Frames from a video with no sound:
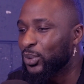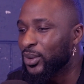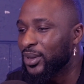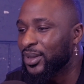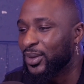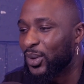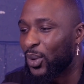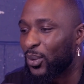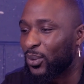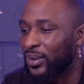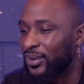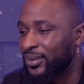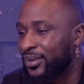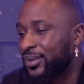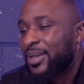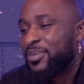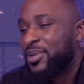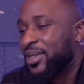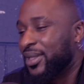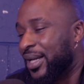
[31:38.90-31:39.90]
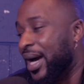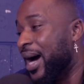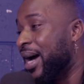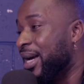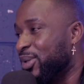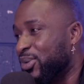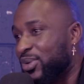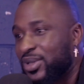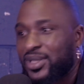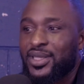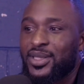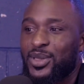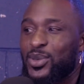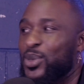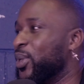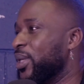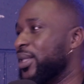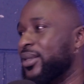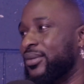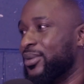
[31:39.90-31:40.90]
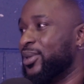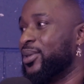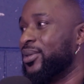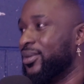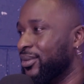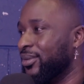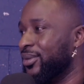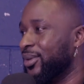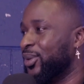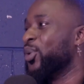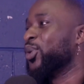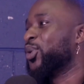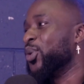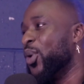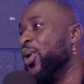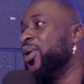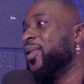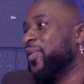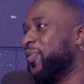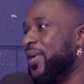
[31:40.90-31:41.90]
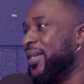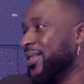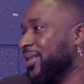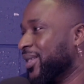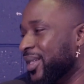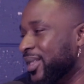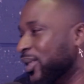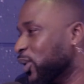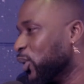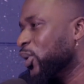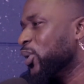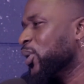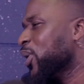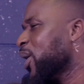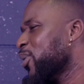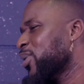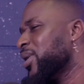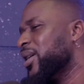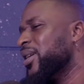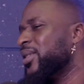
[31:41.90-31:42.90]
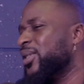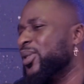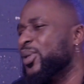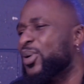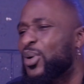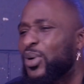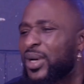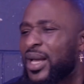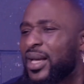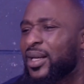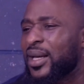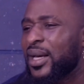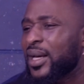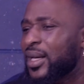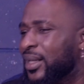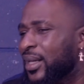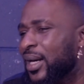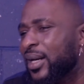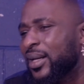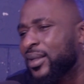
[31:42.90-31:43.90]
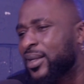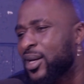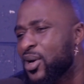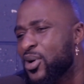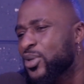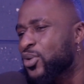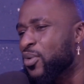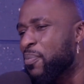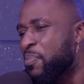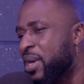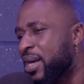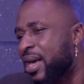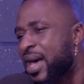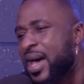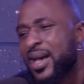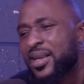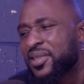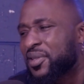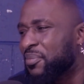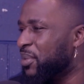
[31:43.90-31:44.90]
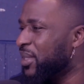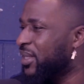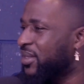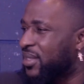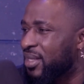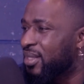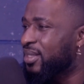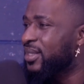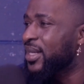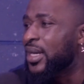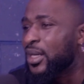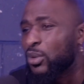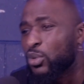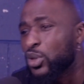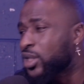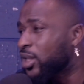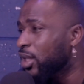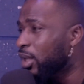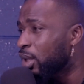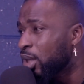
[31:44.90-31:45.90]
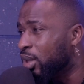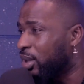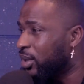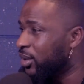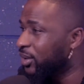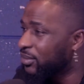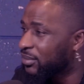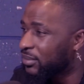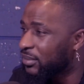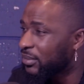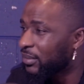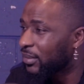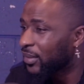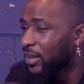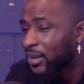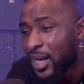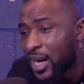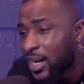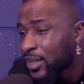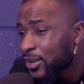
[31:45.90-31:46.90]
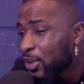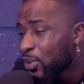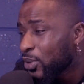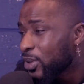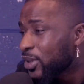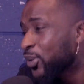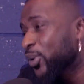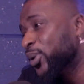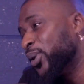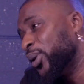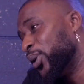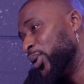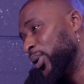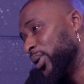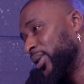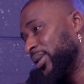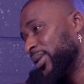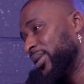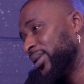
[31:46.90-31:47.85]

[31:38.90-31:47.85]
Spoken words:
you know, I mean, guys will still go to OnlyFans. You know how it is. You know, like girls with big ass and big tits will still look. Guys are always gonna look.